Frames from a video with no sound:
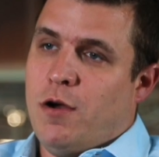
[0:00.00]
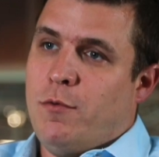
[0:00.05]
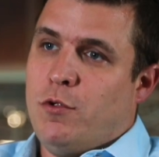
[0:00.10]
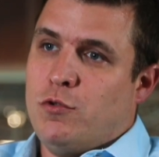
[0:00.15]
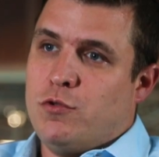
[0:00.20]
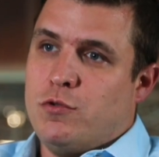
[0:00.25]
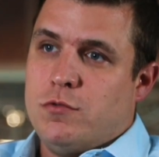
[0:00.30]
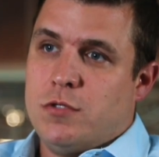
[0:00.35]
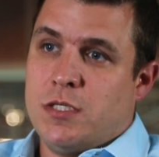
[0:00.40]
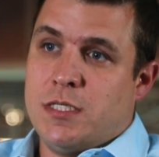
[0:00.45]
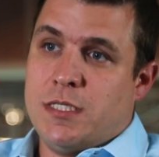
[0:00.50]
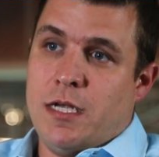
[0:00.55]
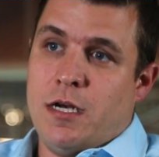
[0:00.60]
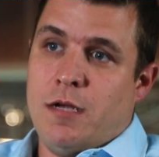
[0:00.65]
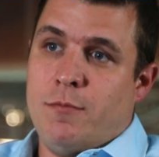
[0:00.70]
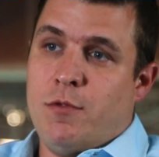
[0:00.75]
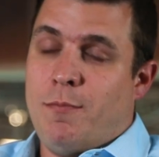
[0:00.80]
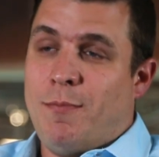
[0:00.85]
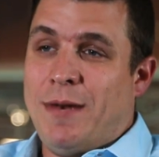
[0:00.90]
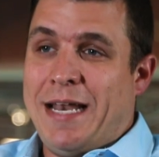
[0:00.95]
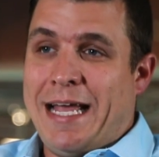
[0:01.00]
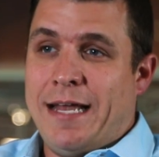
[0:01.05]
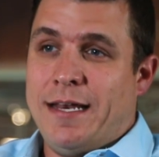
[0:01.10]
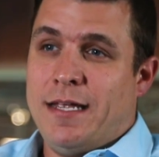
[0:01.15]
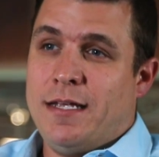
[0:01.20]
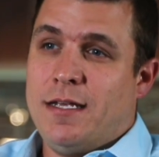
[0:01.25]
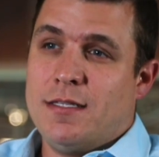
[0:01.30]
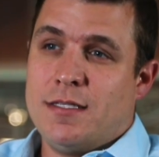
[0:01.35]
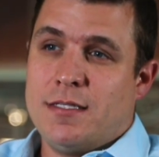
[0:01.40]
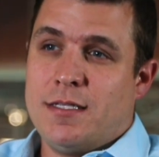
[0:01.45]
able to set up the
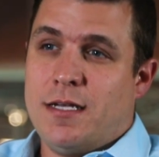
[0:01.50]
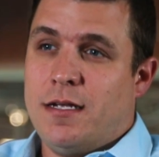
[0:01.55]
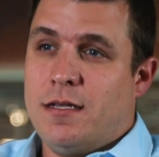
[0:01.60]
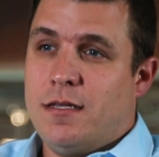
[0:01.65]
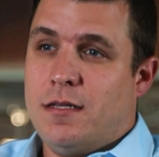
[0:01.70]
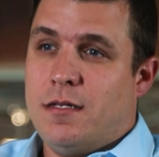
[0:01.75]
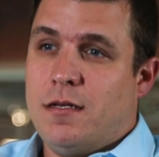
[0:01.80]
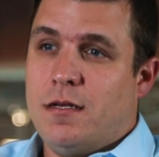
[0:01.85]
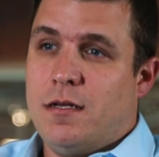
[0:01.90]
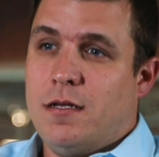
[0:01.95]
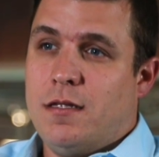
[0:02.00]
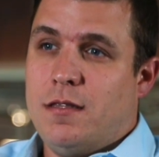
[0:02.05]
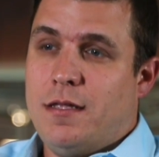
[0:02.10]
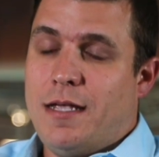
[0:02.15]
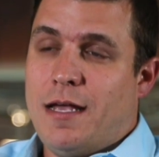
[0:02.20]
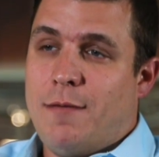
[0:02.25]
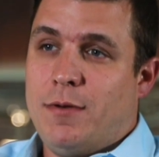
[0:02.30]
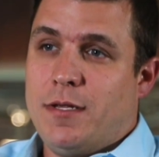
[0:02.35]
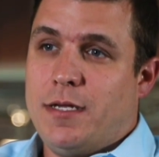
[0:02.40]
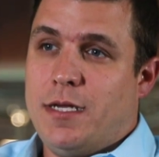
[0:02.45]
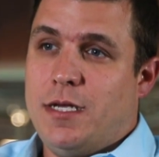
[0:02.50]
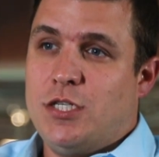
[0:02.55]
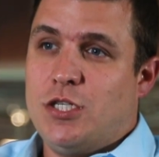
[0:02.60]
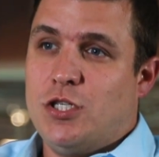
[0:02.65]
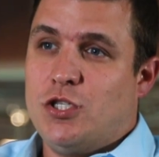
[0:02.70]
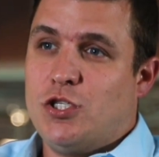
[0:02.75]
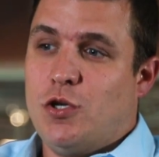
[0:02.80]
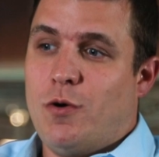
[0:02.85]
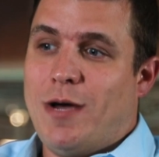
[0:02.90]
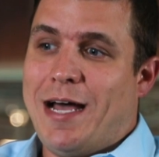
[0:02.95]
planning inside the application.
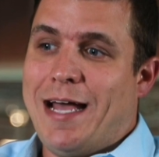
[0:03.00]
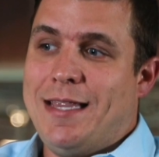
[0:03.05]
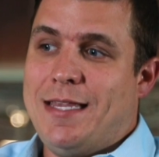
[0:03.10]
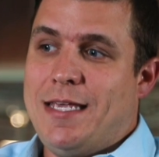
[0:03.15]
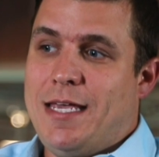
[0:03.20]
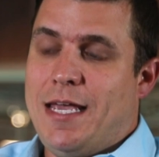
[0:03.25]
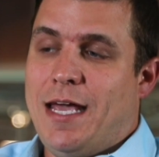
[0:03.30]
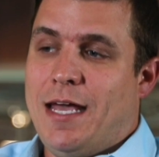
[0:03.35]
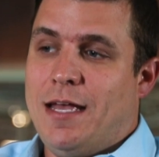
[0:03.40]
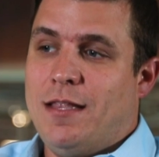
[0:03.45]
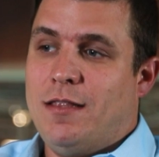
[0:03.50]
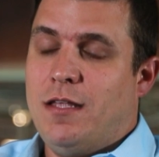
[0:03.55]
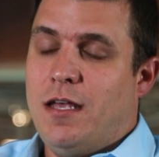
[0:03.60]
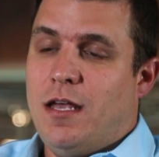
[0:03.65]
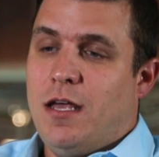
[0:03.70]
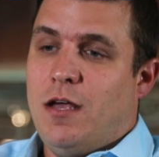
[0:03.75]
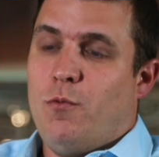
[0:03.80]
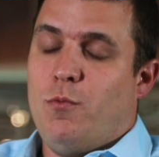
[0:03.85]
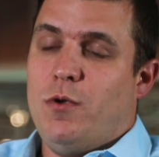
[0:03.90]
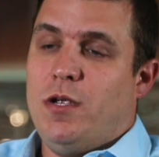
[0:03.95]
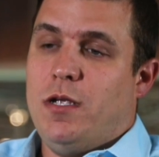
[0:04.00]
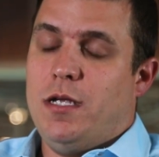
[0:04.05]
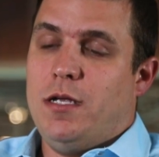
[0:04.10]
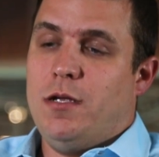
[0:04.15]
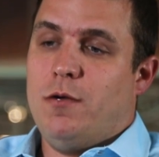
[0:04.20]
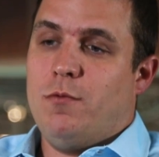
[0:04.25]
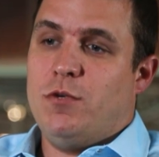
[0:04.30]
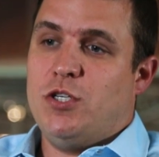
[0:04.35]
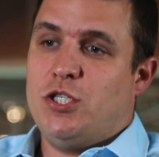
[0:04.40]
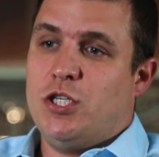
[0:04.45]
So at the end, we
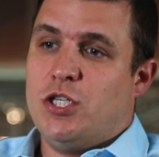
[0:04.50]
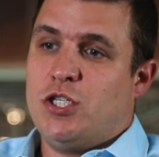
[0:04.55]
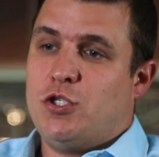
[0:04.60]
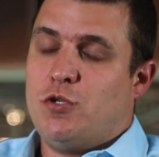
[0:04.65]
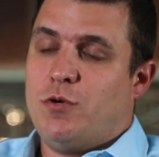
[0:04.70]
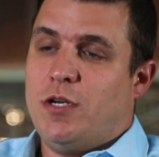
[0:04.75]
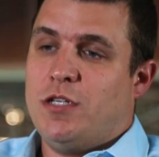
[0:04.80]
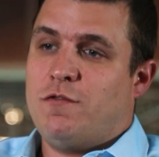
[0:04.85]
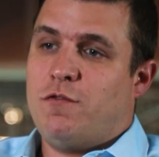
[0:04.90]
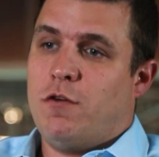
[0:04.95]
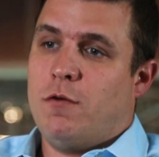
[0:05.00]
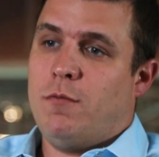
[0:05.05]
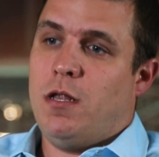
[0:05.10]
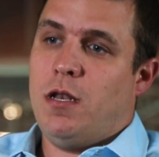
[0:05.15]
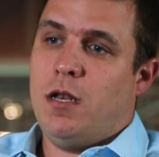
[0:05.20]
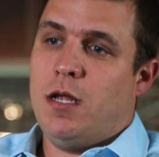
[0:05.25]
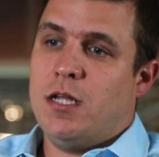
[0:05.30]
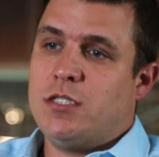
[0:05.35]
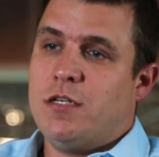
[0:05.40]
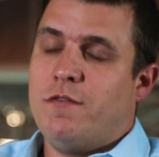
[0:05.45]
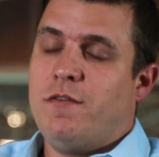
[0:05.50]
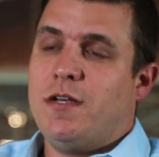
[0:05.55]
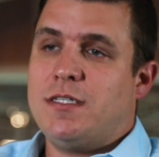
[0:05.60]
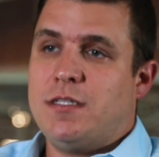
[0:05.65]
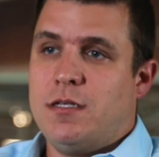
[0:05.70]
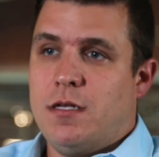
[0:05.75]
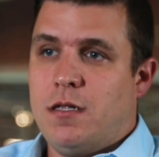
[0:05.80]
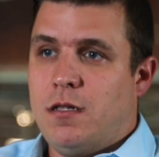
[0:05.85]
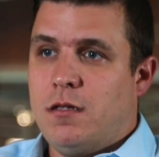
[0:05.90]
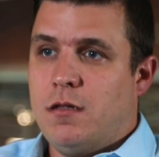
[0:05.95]
just transform a lot of
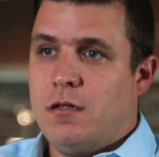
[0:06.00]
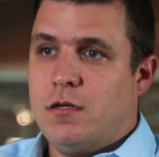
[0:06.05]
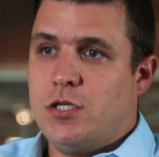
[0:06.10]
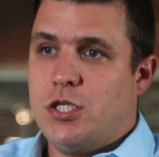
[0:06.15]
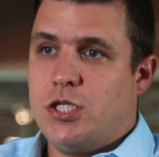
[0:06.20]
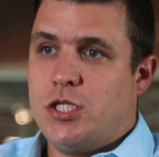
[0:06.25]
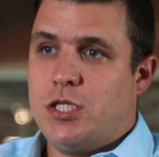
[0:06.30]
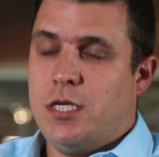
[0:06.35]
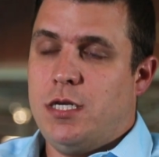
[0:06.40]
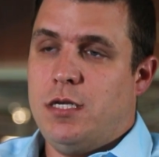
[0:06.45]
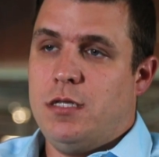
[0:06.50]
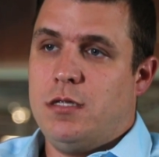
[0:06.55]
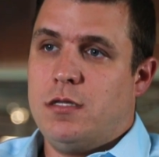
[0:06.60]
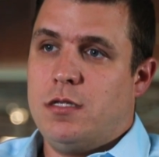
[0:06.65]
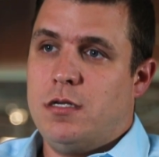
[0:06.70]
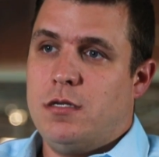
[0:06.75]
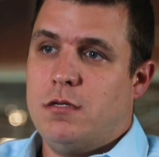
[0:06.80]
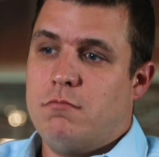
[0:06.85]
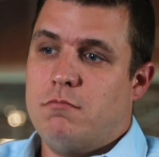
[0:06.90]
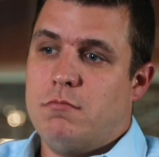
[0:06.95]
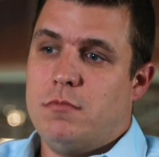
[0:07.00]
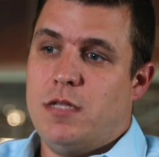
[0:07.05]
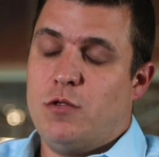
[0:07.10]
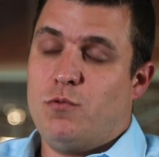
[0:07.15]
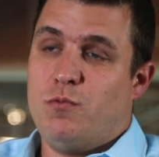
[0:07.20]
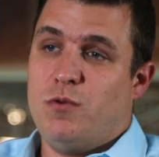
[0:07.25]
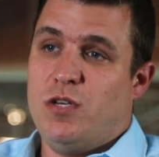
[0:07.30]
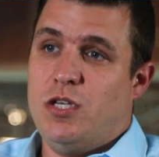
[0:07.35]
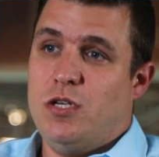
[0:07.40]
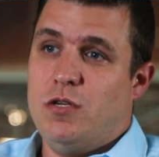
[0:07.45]
Excel sheet that
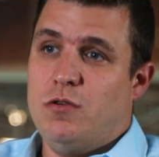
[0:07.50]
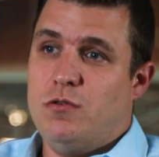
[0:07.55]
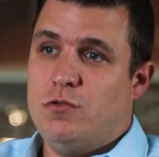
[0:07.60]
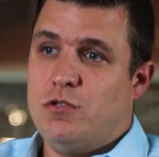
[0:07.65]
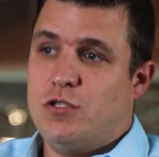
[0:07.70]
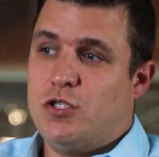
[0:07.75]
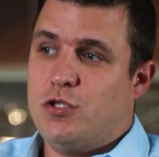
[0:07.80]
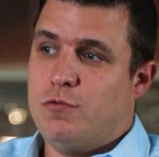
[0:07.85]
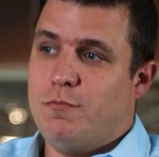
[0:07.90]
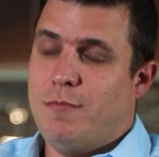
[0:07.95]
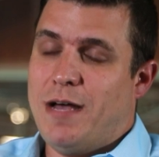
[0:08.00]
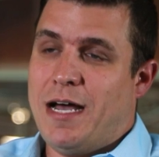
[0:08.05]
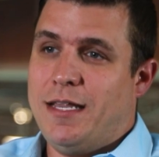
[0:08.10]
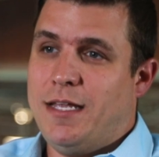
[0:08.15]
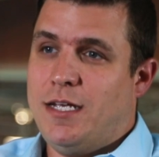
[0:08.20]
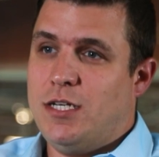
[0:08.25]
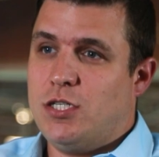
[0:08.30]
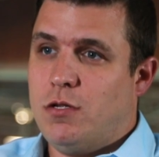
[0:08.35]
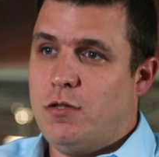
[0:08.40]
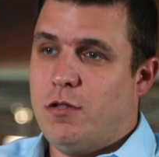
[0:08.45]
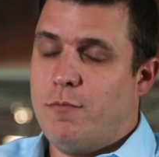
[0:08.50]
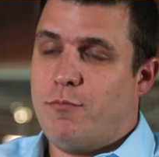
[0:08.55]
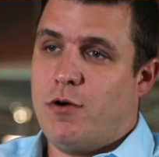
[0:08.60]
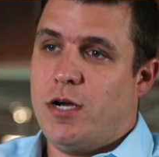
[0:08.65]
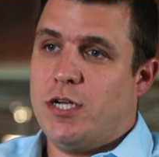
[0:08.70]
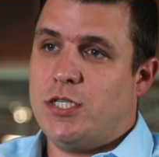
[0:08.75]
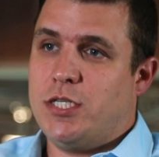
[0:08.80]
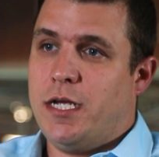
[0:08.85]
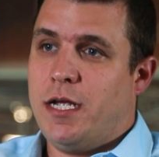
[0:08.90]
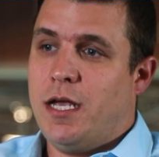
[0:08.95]
we use to manage all the
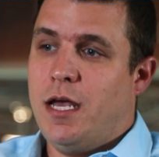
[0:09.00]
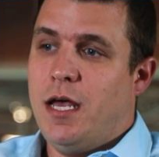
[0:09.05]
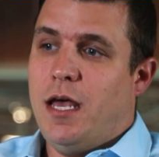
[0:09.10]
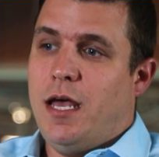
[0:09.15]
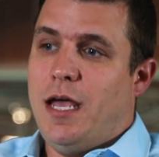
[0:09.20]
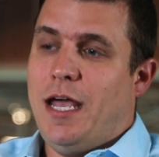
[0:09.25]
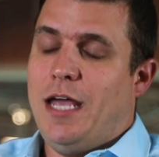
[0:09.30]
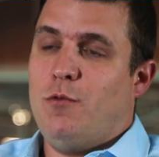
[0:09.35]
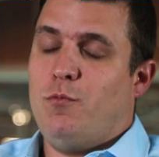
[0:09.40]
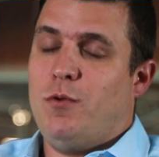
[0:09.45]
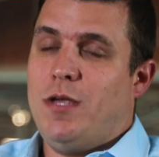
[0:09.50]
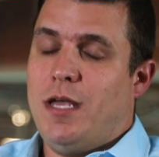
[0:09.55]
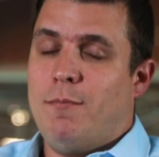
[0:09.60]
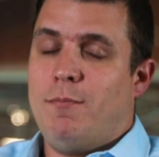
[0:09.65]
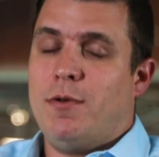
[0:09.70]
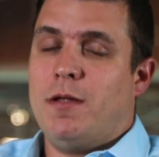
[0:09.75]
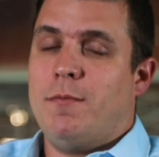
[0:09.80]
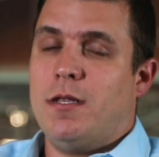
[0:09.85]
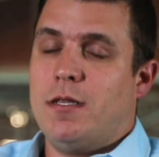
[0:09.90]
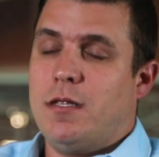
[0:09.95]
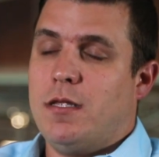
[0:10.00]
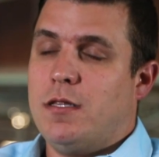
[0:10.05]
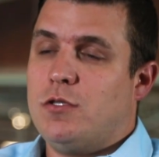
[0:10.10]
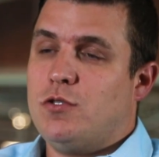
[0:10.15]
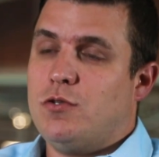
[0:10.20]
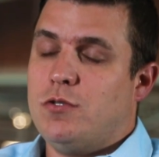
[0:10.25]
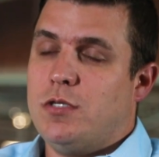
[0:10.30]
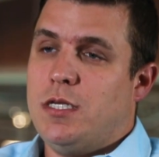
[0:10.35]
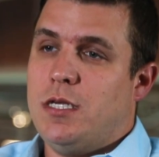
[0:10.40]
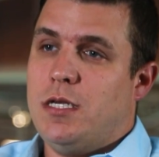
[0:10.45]
project, and we implement it
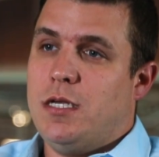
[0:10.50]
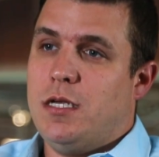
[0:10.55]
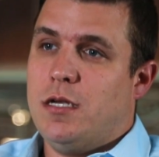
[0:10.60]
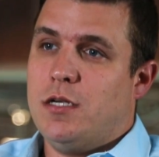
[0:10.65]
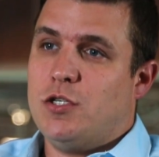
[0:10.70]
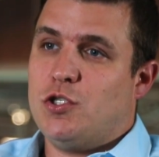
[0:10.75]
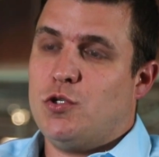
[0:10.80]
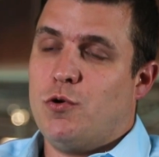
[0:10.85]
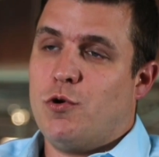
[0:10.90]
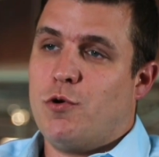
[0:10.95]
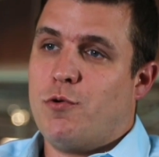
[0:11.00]
to the Zoe